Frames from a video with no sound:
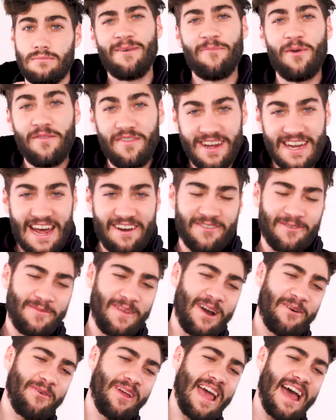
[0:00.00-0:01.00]
Moving down from
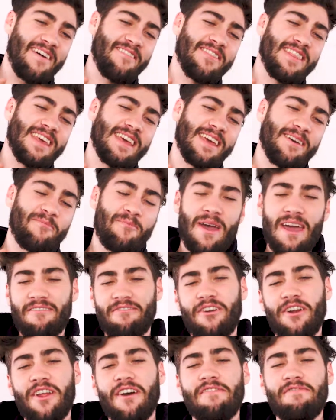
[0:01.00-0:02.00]
there, we have the
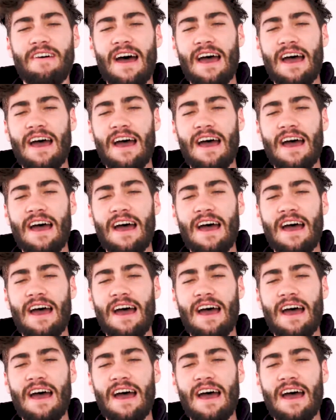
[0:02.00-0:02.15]
Manfrotto